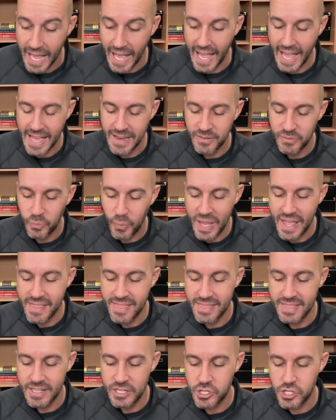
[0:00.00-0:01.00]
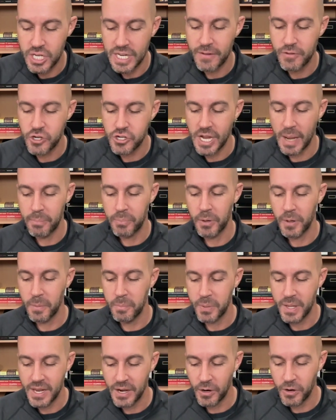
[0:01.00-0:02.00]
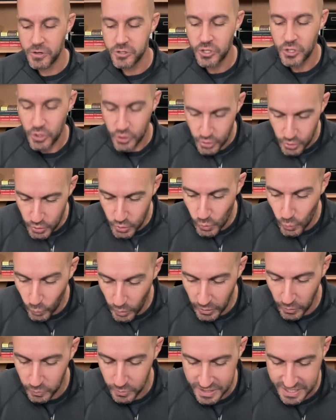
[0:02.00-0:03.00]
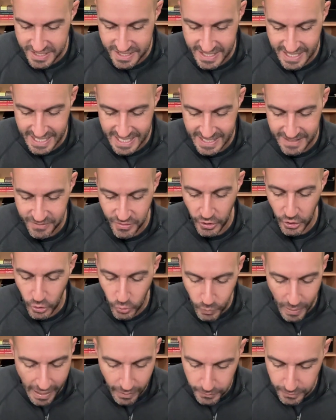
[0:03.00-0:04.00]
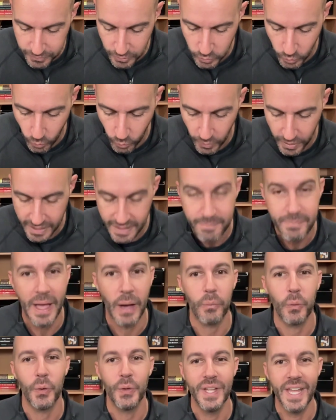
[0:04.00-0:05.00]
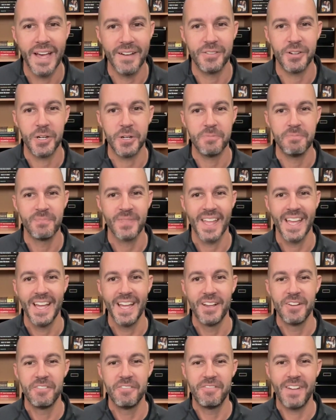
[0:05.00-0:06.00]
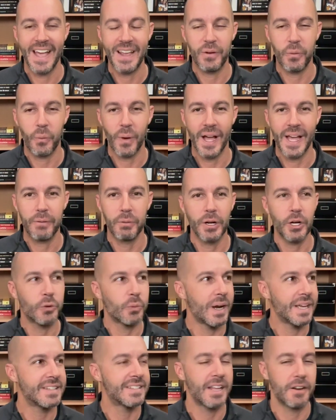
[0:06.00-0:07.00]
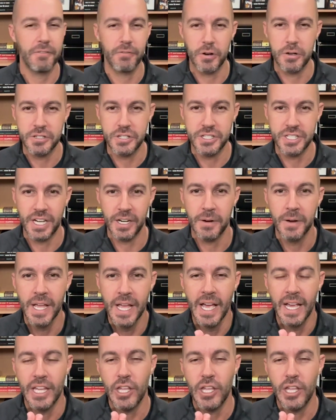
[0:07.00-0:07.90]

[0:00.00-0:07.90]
And when the chief shepherd appears, you will receive the crown of glory that will never fade away. What a great set of verses here.